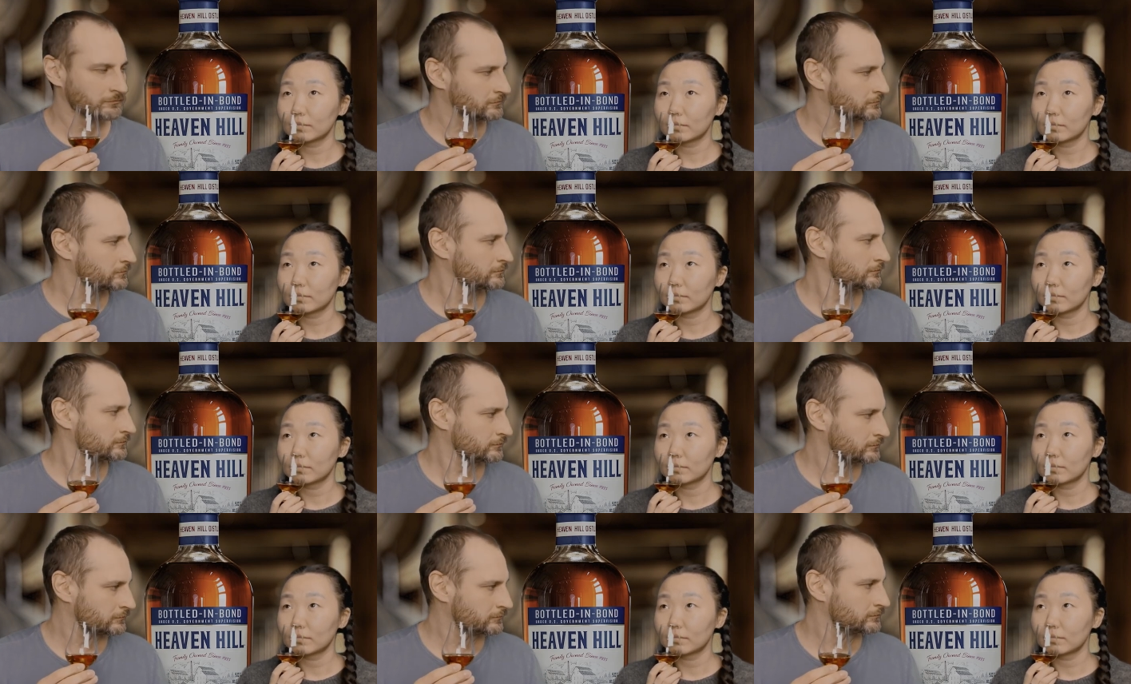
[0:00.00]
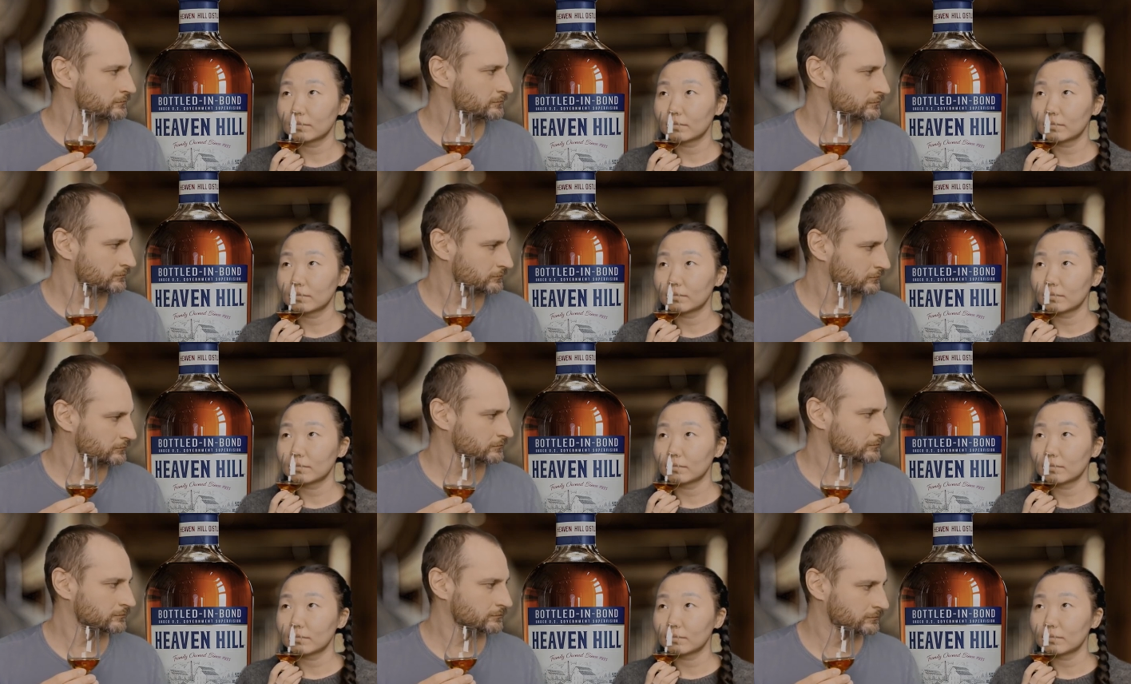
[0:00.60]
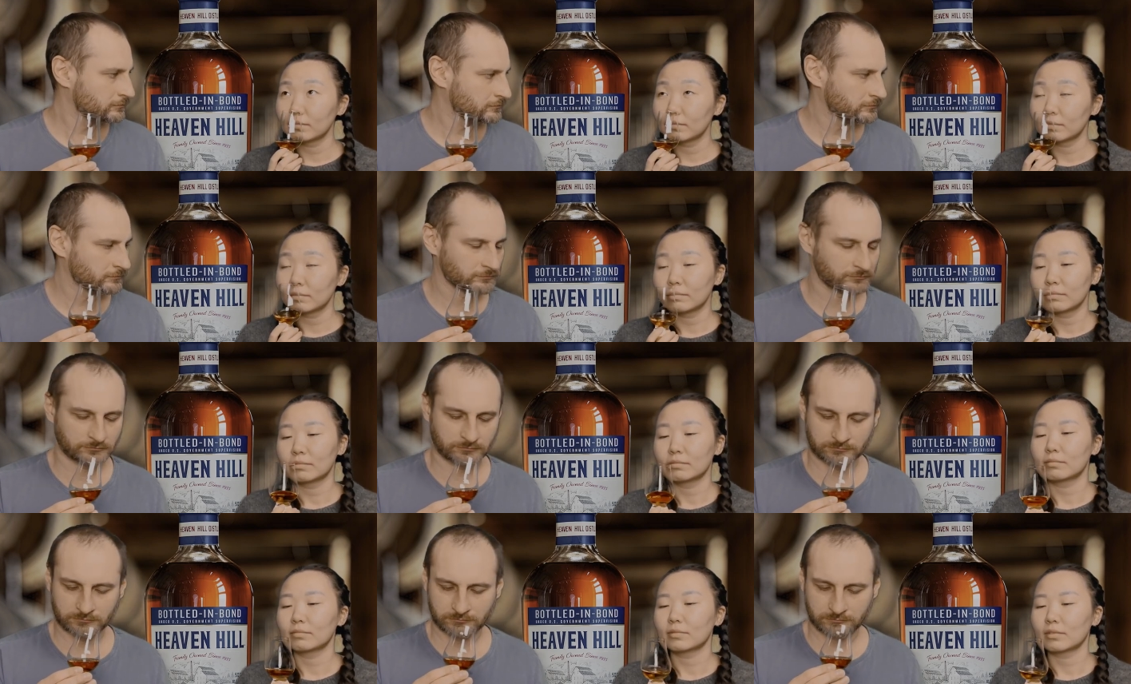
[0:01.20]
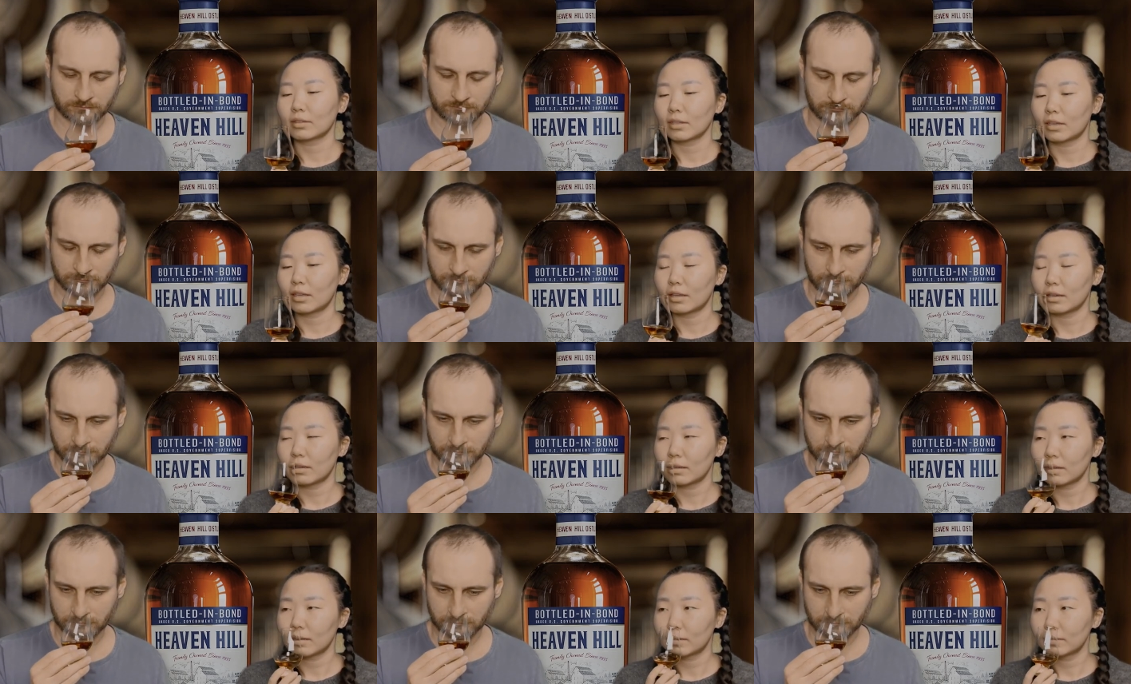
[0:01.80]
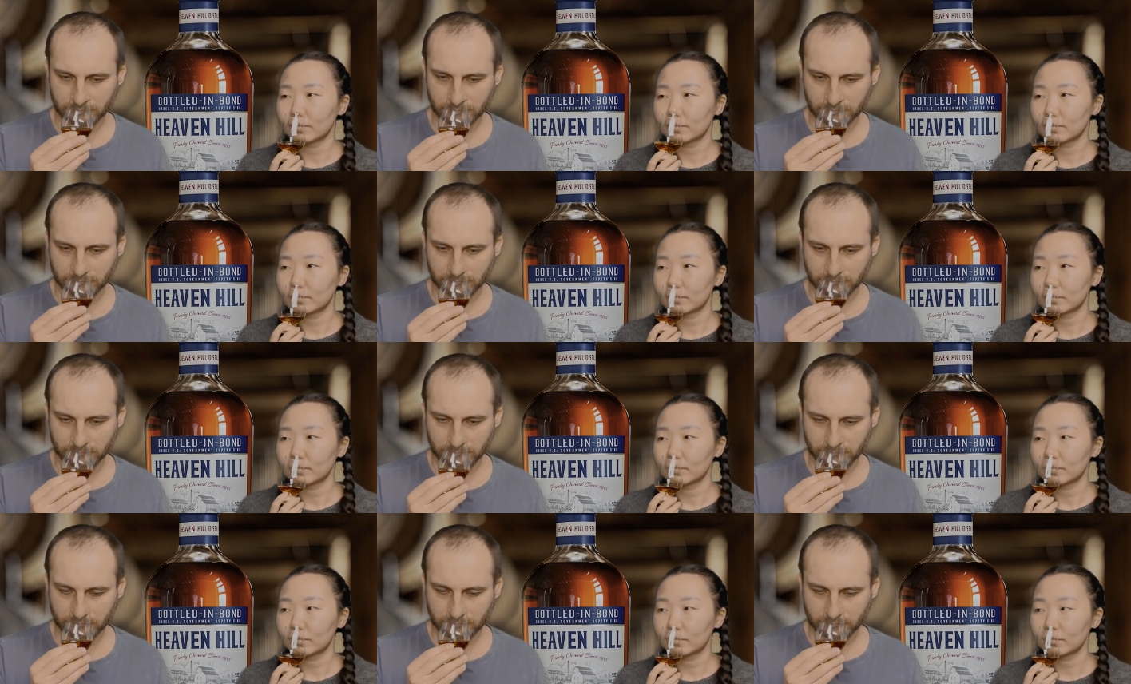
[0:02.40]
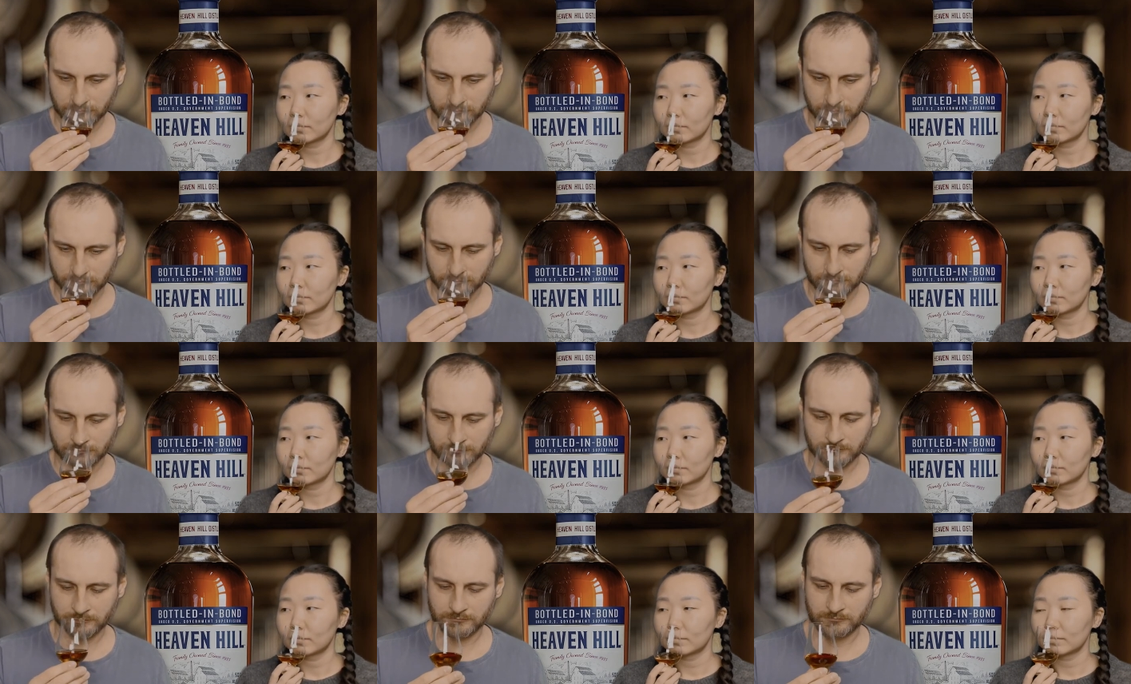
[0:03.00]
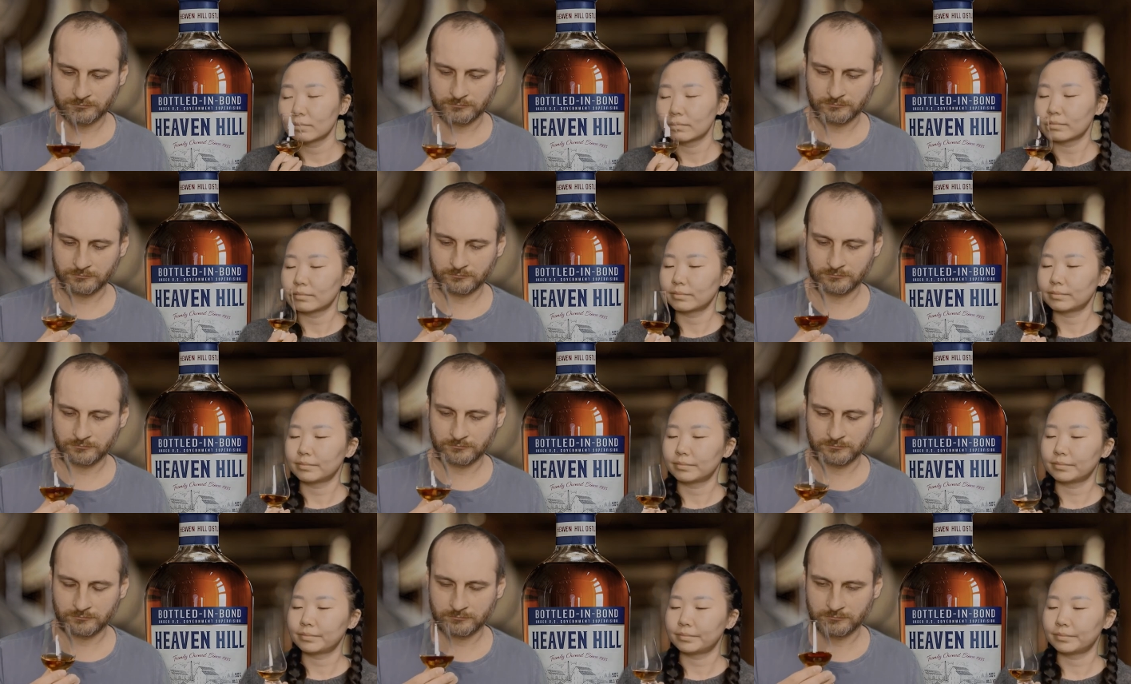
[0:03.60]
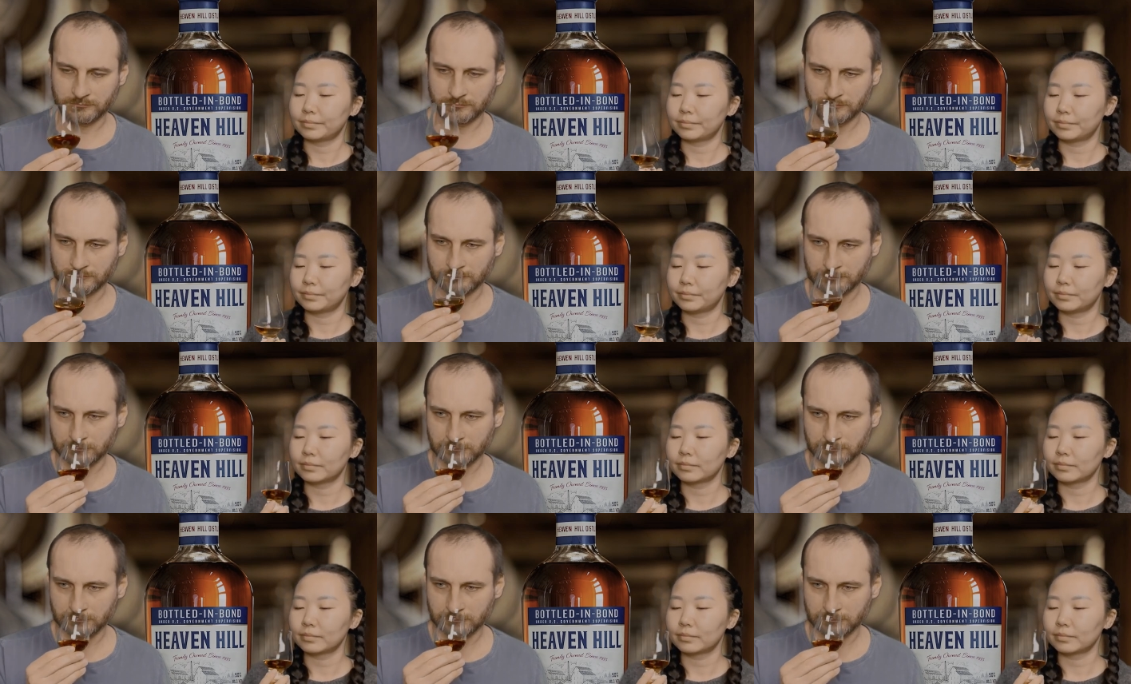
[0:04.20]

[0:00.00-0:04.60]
No one is speaking in this clip.